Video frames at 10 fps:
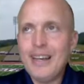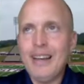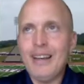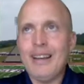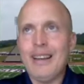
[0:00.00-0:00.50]

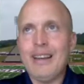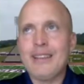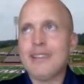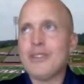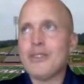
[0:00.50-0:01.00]
And I, I
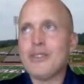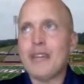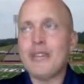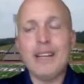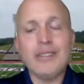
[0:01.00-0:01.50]
think there's
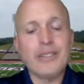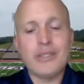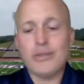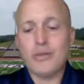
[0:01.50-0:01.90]
they've got this